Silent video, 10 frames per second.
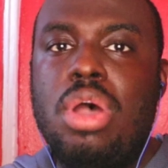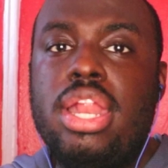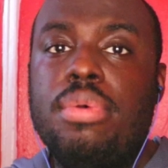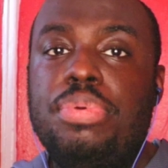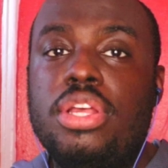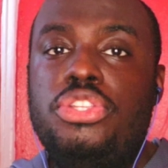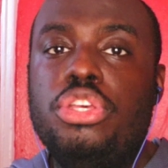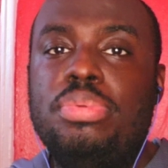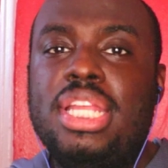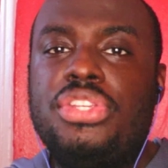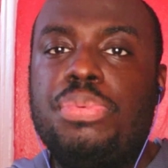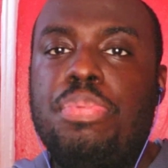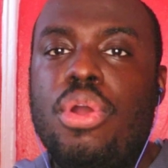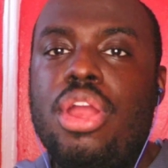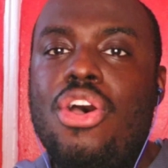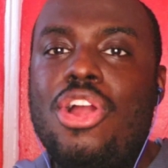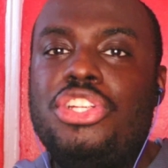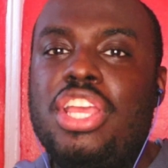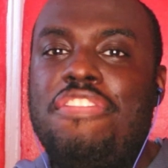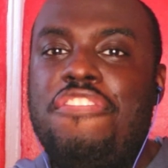YouTube? This your boy RJ
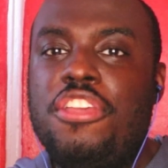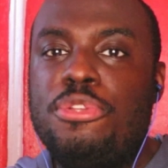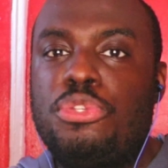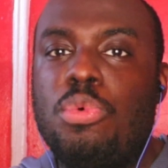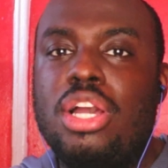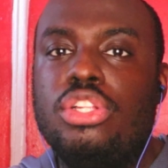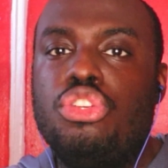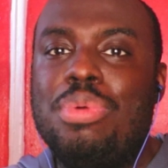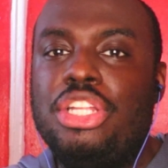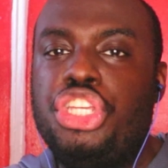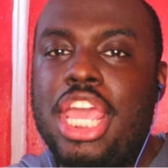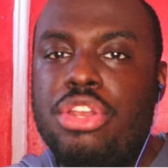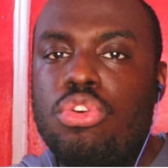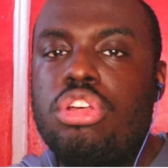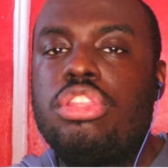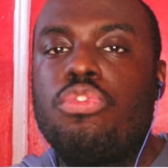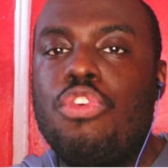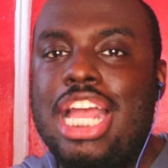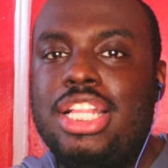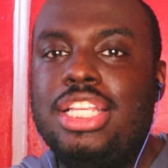Fierce. Welcome to my channel called The
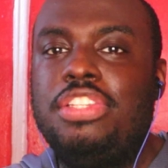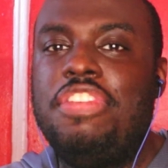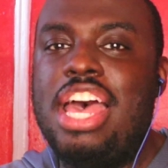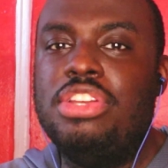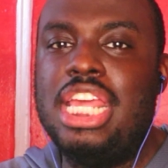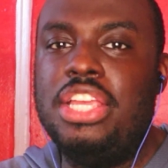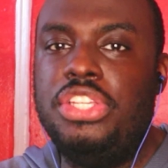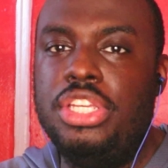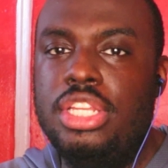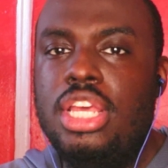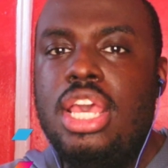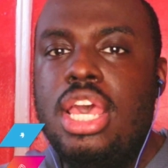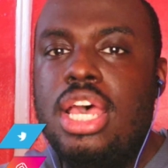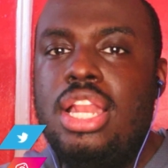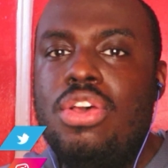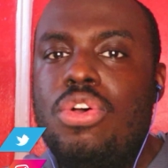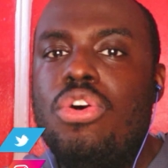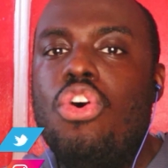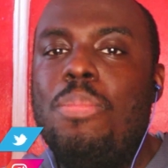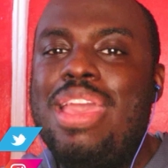Reckless Foundation. Hello,
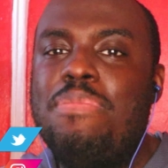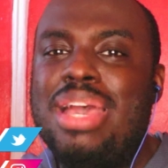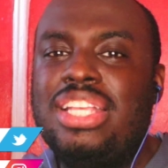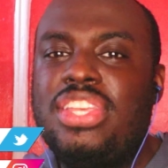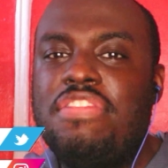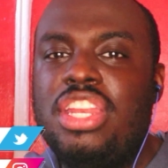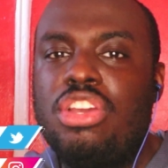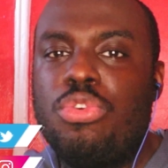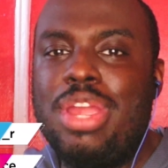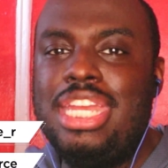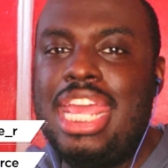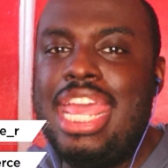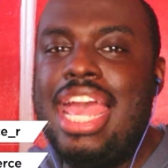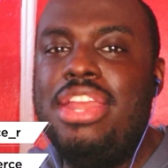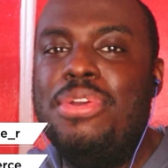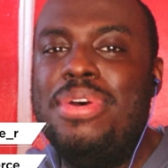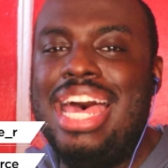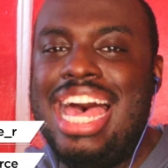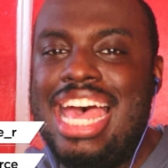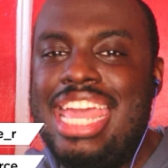hope everybody's having a great day. I know
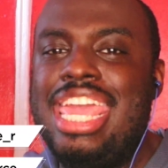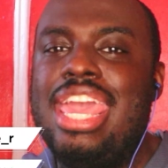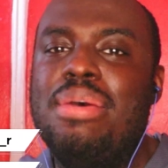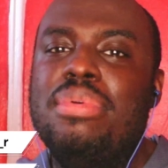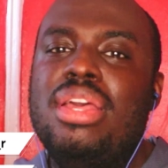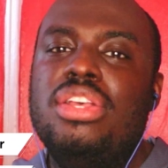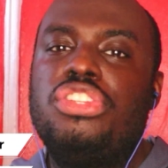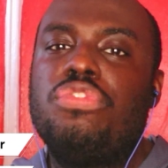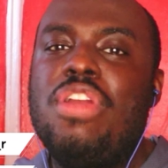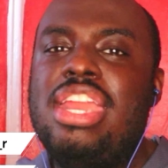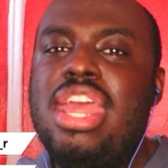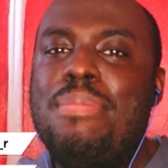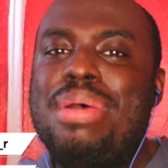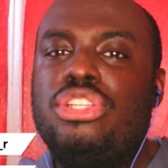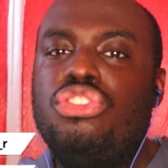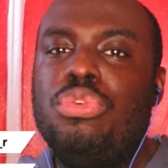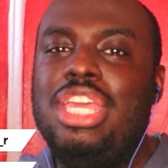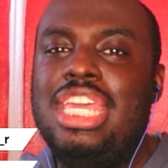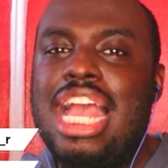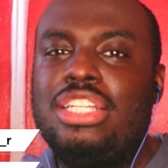I am. So right now I'm about to do a
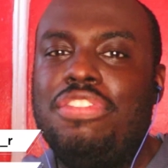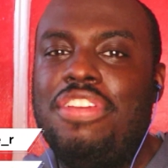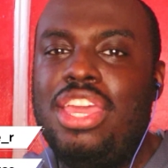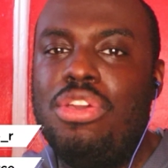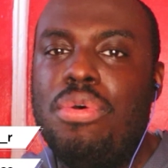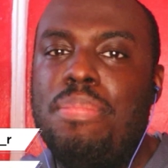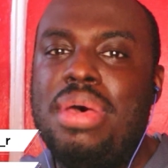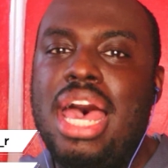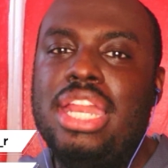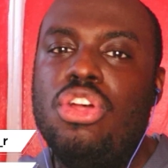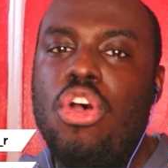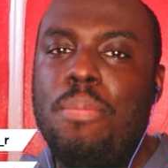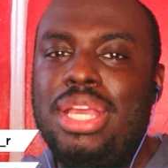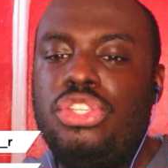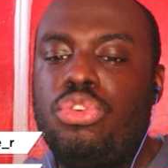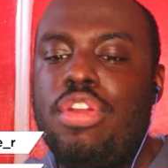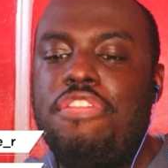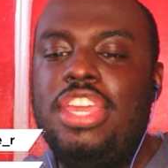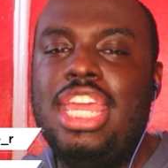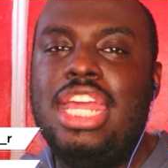reaction video by Long Beach Griffy
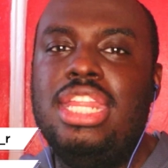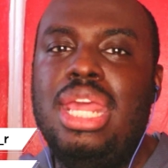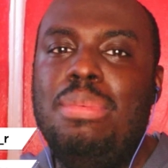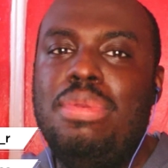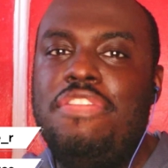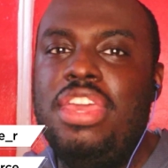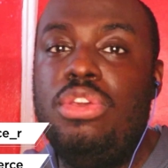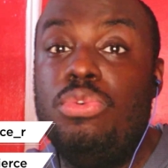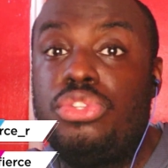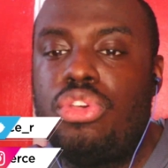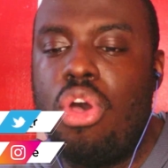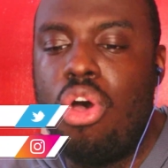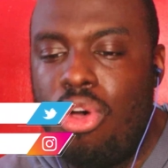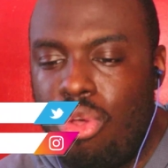and the name of the video is called